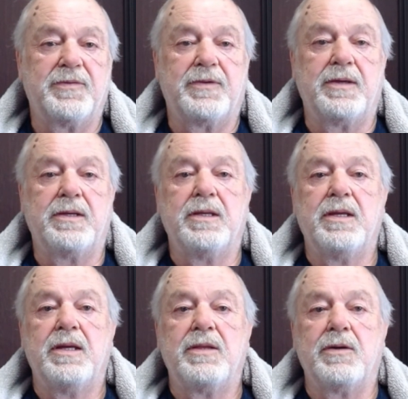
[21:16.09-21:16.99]

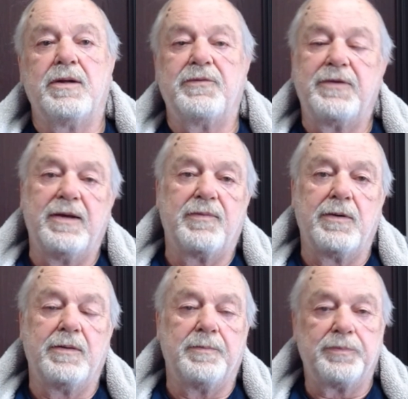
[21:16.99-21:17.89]
They're out of
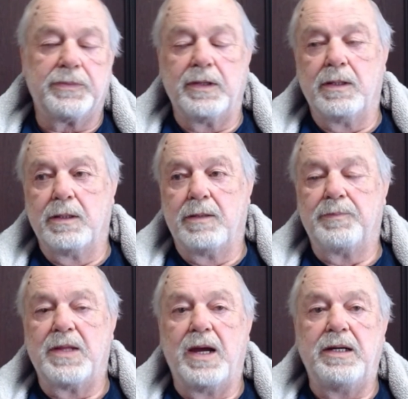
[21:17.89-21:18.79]
Stanford,
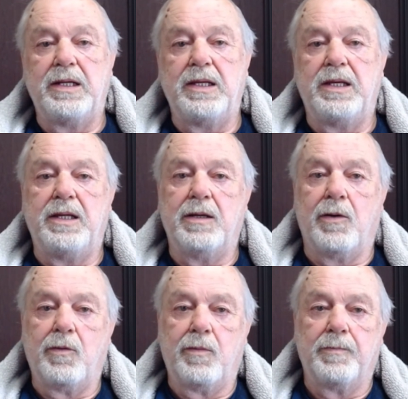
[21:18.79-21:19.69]
IDEO,